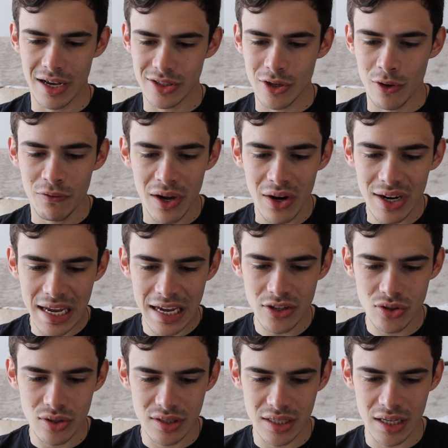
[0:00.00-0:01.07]
So very
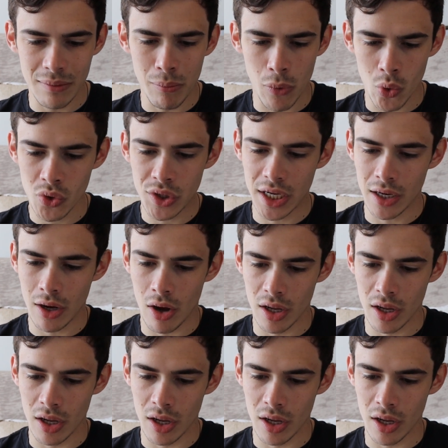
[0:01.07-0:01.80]
interesting molding